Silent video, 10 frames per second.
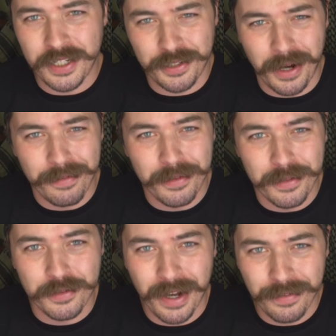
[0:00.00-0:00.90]
just drive through
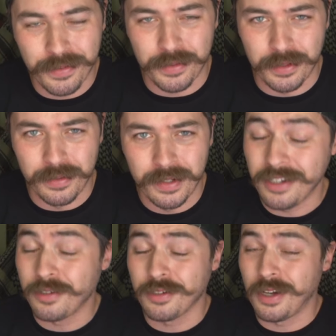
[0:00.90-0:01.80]
the drive-through? I
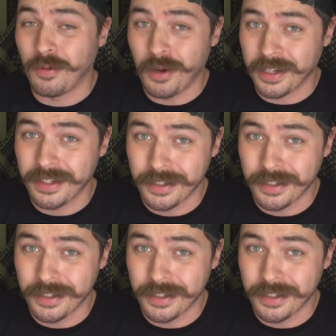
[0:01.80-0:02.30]
know you're not walking